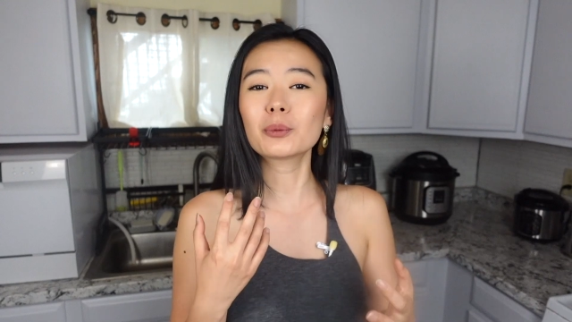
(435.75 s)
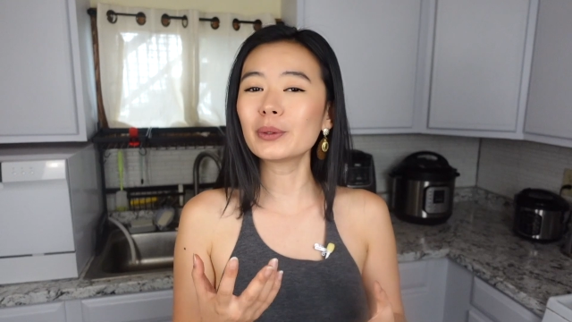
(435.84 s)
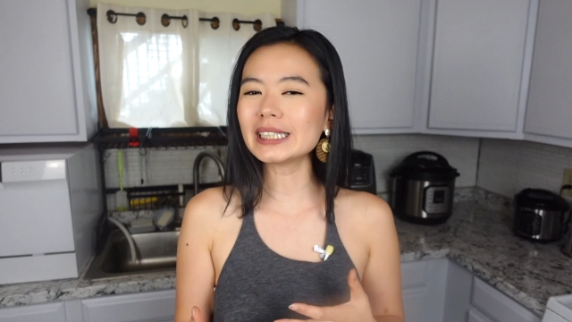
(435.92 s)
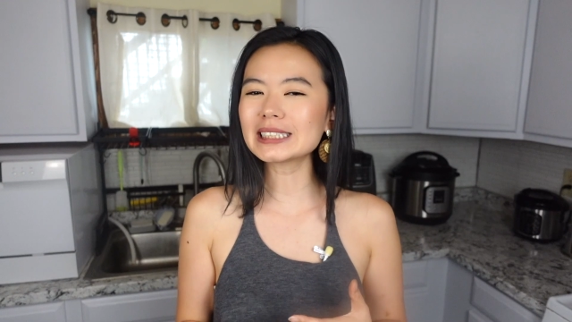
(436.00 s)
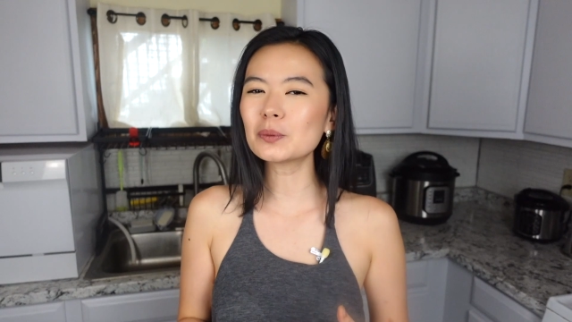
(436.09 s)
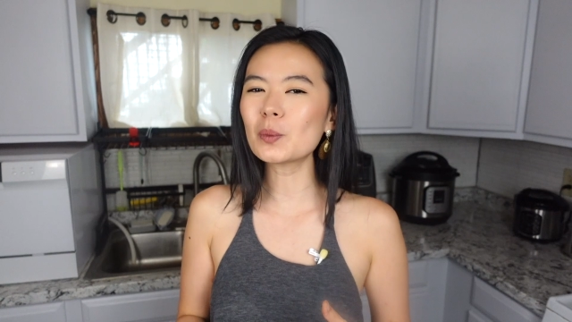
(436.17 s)

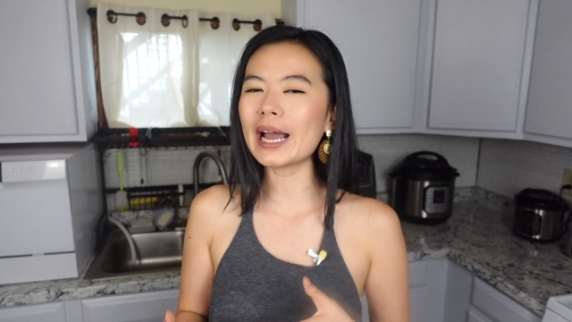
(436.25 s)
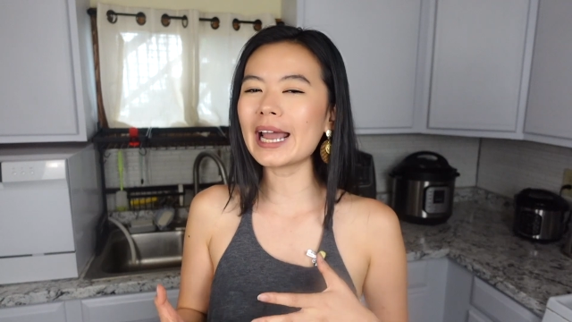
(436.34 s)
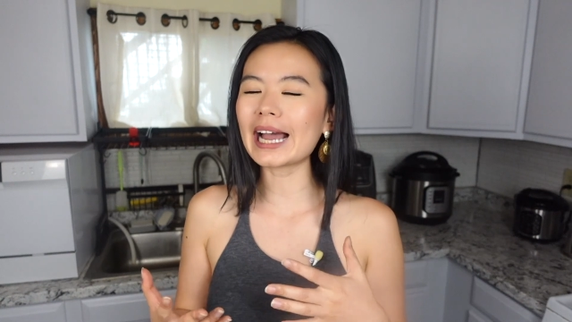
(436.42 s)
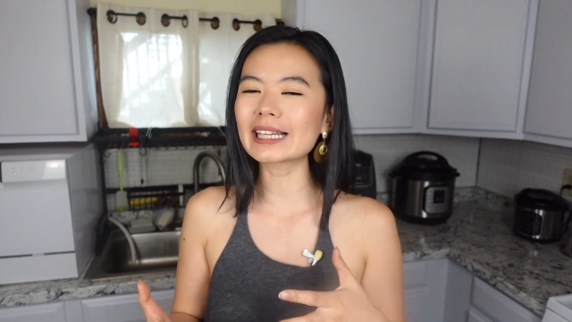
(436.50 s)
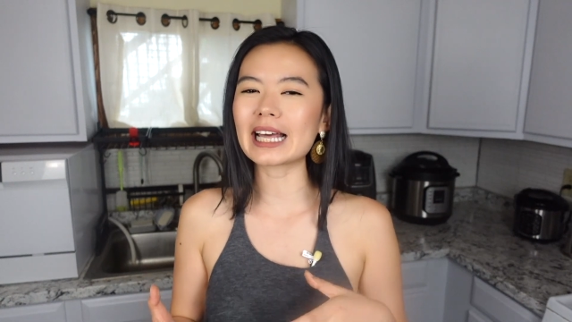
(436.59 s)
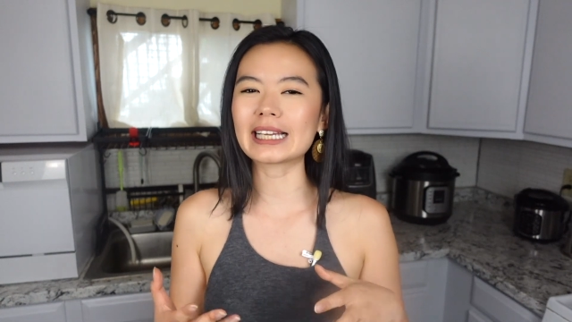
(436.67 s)
reason why
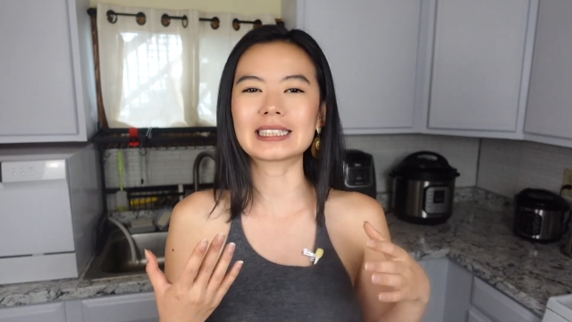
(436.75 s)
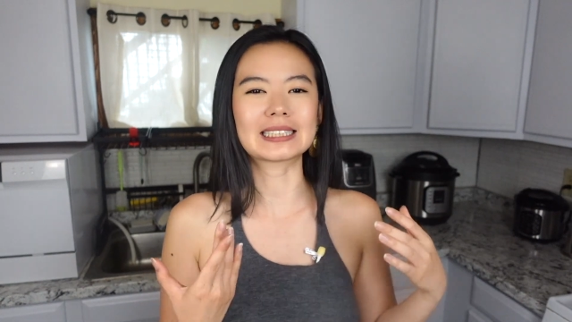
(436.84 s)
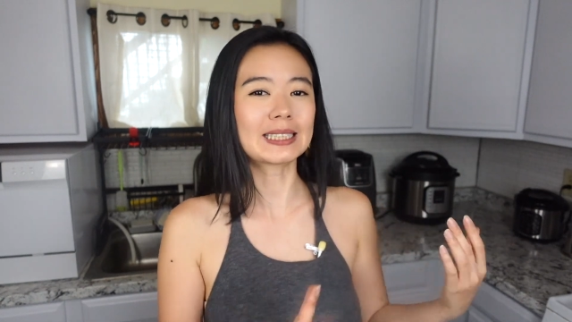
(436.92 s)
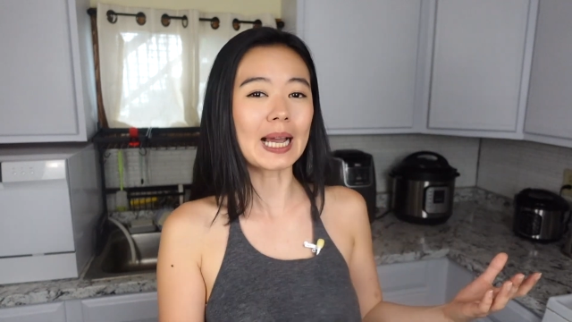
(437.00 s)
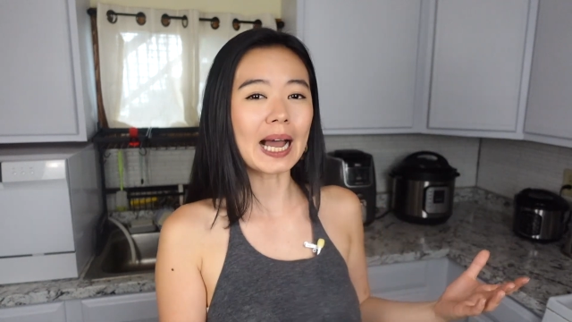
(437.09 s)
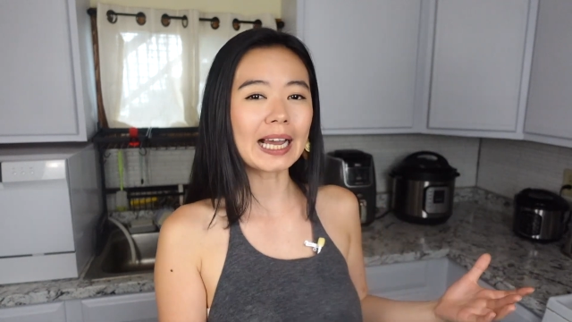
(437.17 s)
I like the
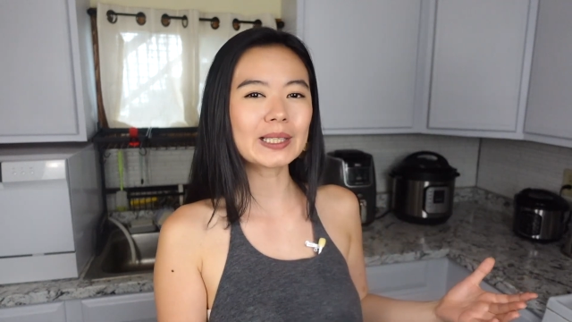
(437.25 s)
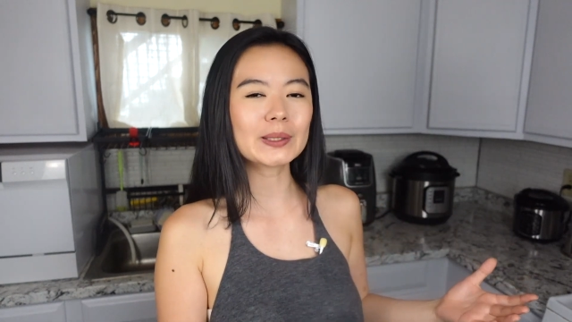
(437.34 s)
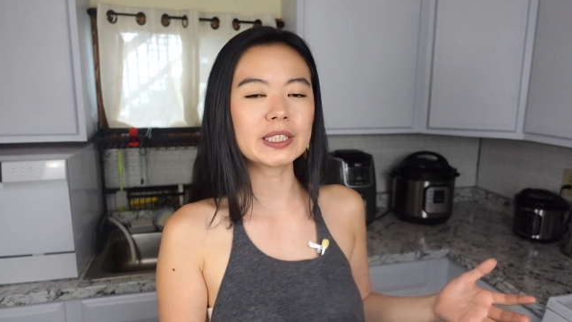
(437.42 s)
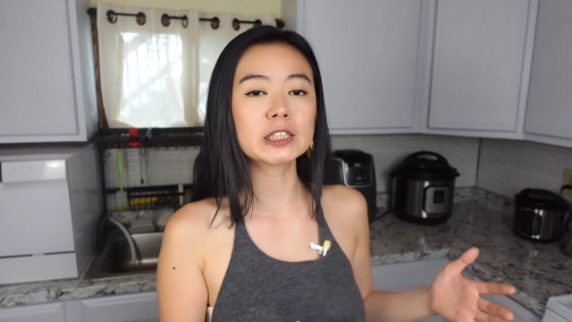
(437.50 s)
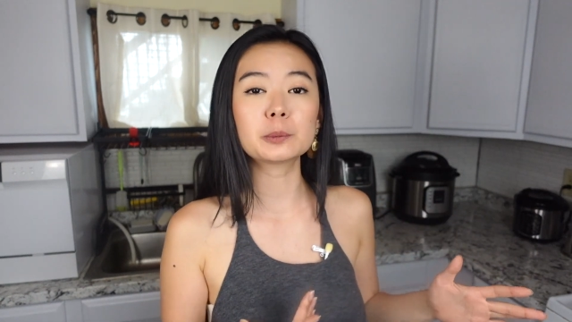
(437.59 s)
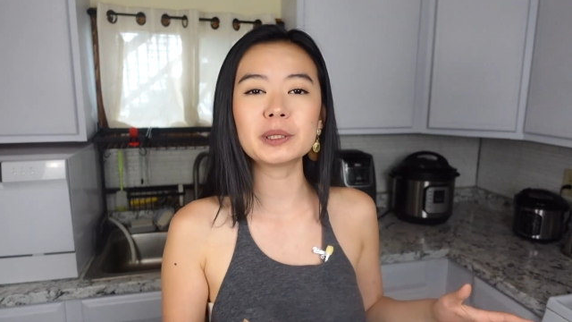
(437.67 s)

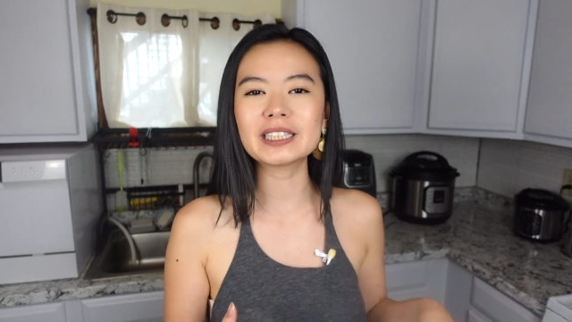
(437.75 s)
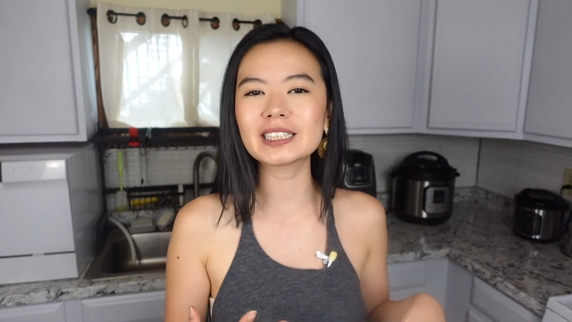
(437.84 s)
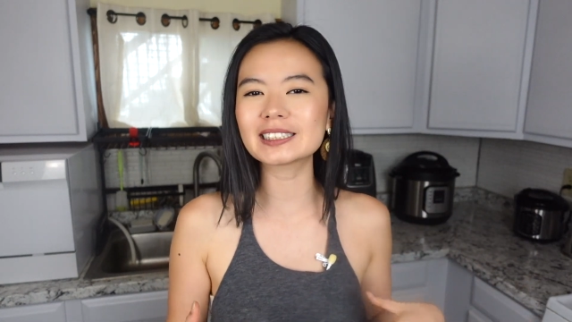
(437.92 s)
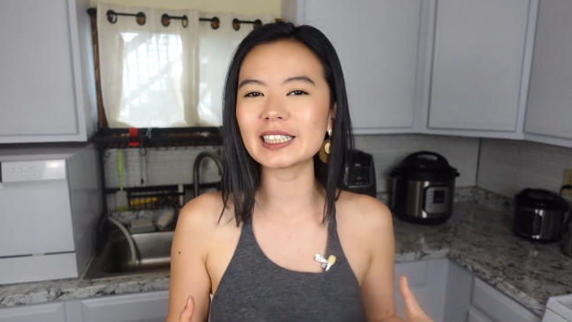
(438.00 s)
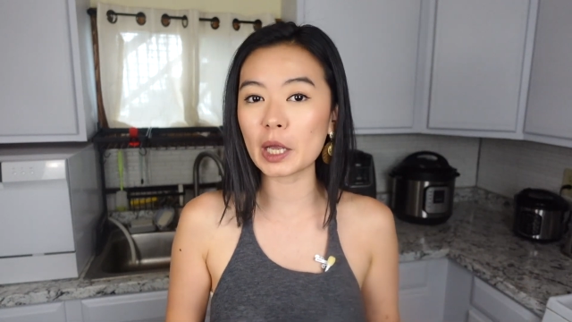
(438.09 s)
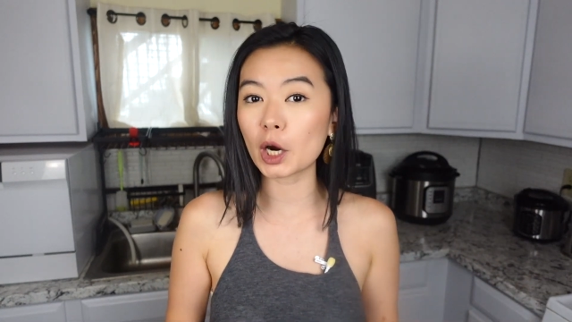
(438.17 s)
tile is because they